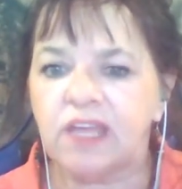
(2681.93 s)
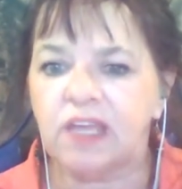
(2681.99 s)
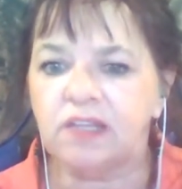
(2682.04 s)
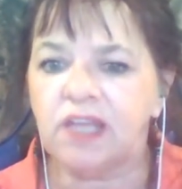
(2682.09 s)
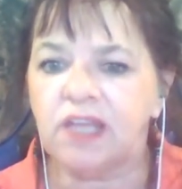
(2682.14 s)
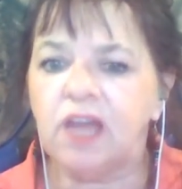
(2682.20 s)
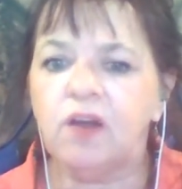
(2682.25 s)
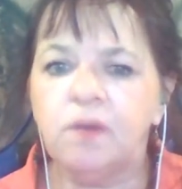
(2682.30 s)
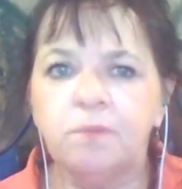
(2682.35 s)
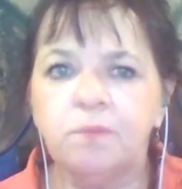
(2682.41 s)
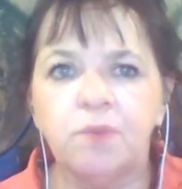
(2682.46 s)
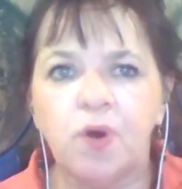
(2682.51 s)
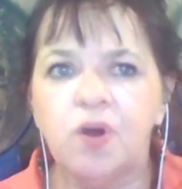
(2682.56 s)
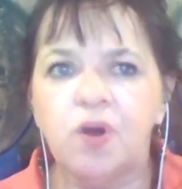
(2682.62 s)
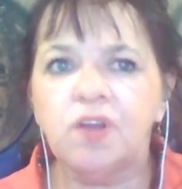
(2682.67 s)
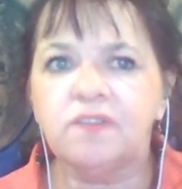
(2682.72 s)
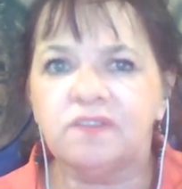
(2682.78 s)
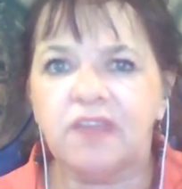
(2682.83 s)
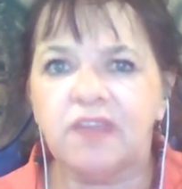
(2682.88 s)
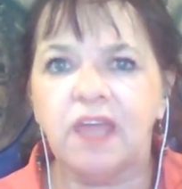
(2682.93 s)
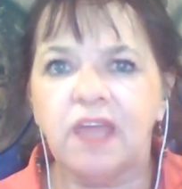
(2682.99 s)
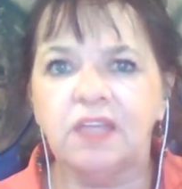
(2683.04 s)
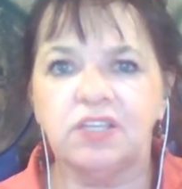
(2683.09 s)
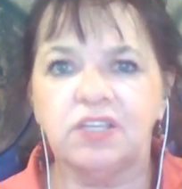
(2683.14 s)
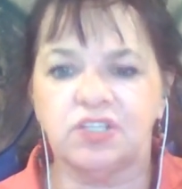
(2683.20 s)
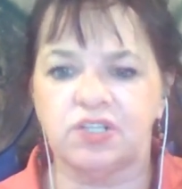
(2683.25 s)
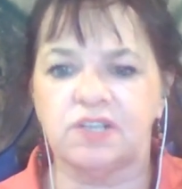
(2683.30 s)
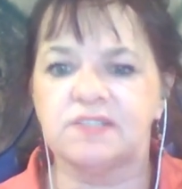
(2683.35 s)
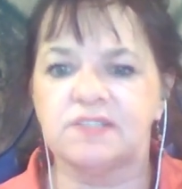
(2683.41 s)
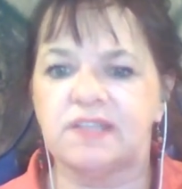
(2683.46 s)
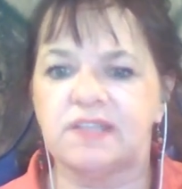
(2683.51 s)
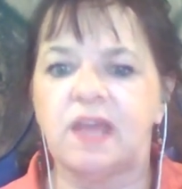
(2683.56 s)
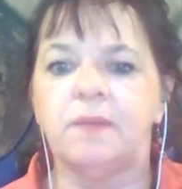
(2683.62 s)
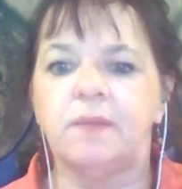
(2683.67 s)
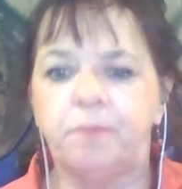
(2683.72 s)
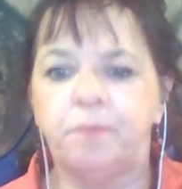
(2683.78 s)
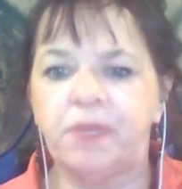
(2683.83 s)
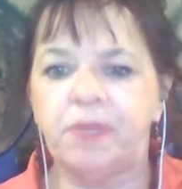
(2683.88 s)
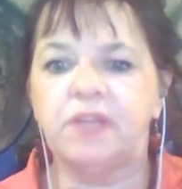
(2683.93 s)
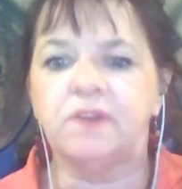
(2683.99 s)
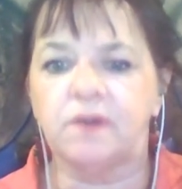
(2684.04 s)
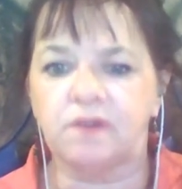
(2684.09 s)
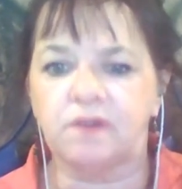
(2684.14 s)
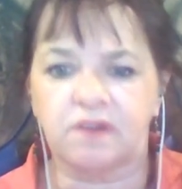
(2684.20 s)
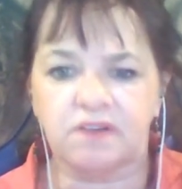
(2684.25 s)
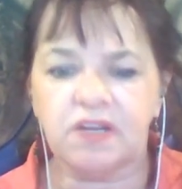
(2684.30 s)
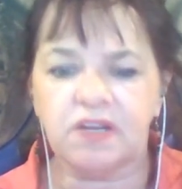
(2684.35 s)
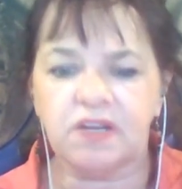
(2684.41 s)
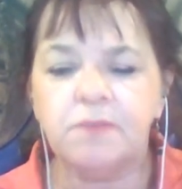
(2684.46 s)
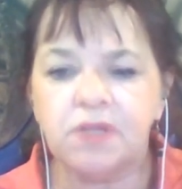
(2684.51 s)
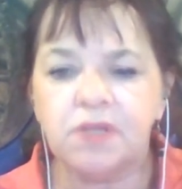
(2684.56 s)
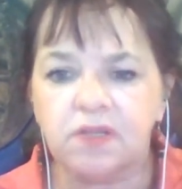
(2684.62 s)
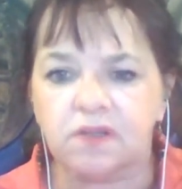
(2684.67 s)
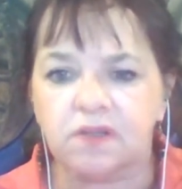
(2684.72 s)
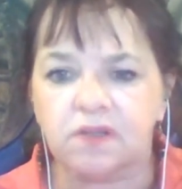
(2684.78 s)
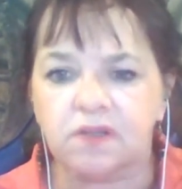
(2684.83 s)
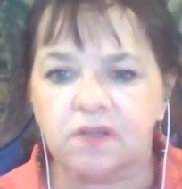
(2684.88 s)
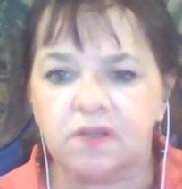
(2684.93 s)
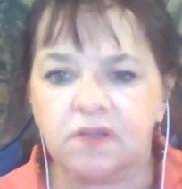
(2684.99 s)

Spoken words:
they are more dangerous than pedocriminals.